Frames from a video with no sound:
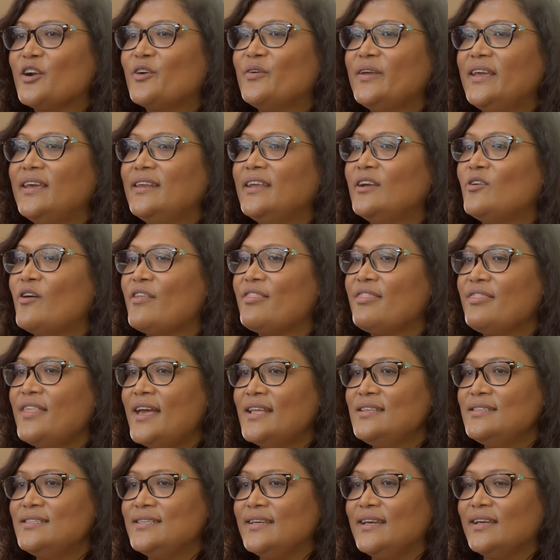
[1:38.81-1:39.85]
creating
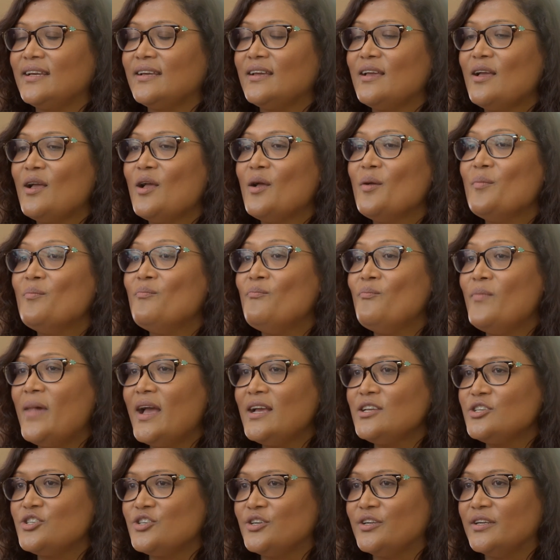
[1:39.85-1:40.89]
authentic,
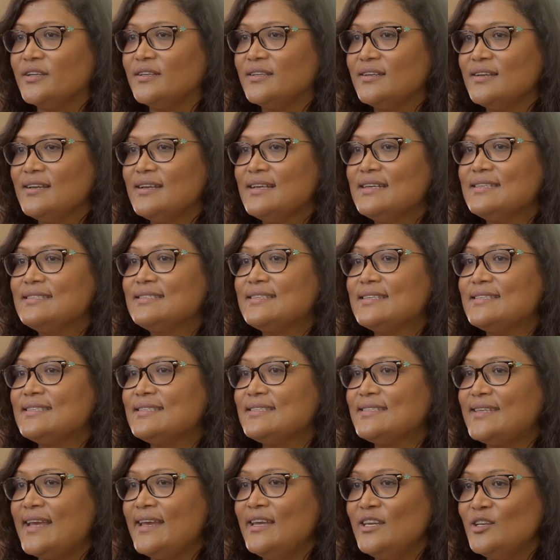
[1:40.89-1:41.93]
measured,
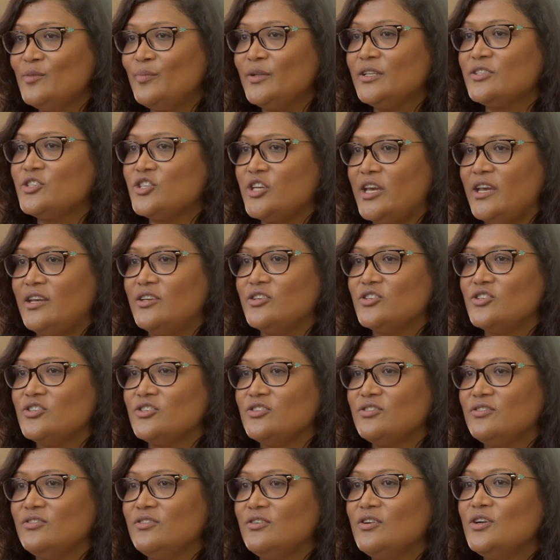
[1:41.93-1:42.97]
sustainable change,
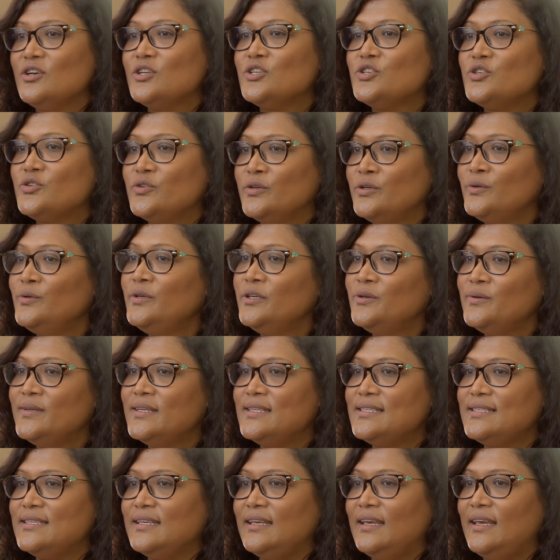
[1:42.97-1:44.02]
true
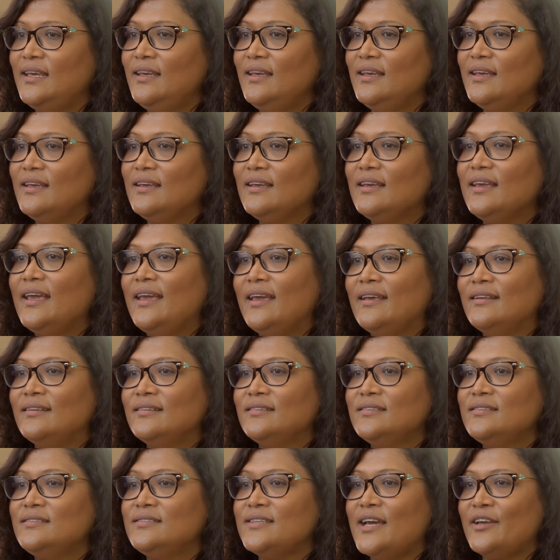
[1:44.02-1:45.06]
unity
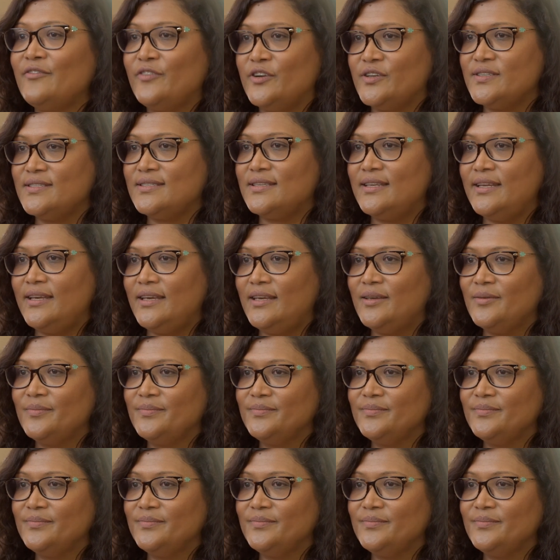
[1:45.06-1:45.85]
in diversity.